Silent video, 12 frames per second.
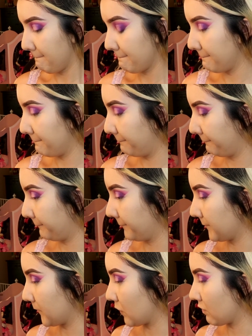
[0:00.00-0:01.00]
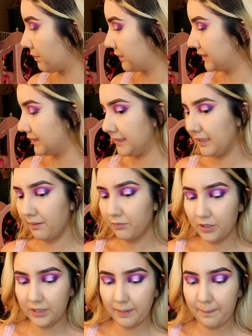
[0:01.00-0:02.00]
Let me see. I'm
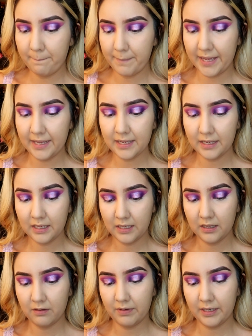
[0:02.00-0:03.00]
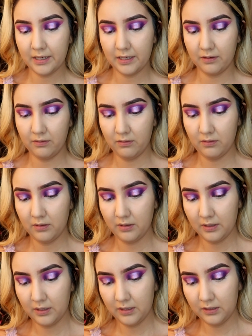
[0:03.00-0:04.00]
going to bake right now
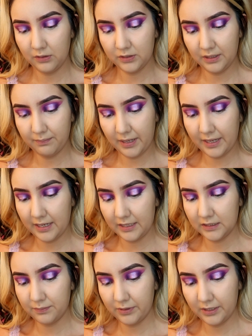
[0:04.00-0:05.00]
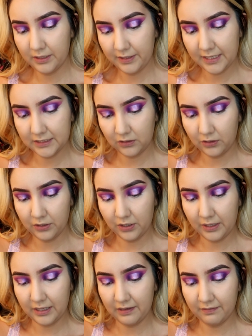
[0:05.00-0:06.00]
using my Airspun. You guys all know
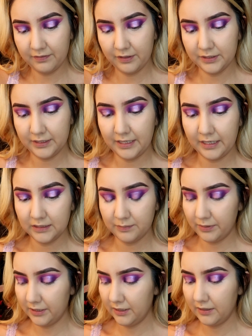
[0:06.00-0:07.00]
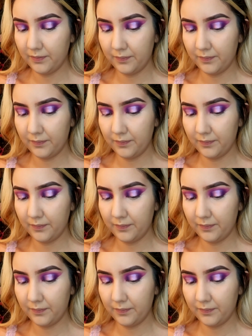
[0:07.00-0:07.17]
I love using Airspun,